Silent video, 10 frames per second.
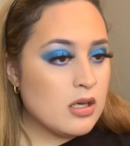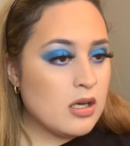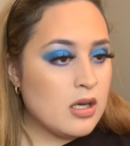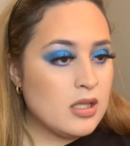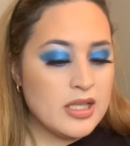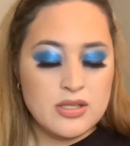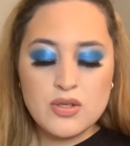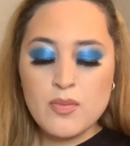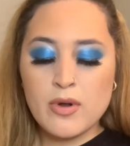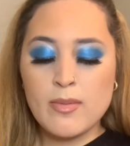let's do
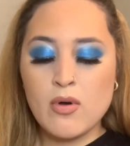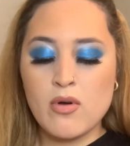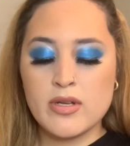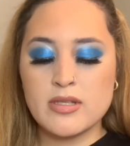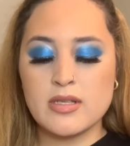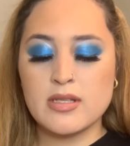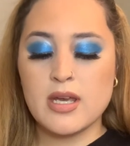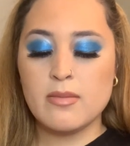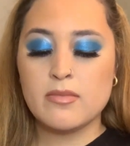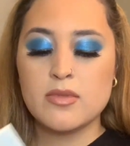Purple Horse this
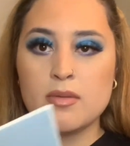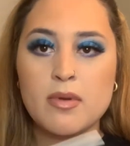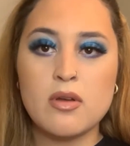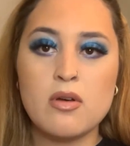time. So I'm gonna go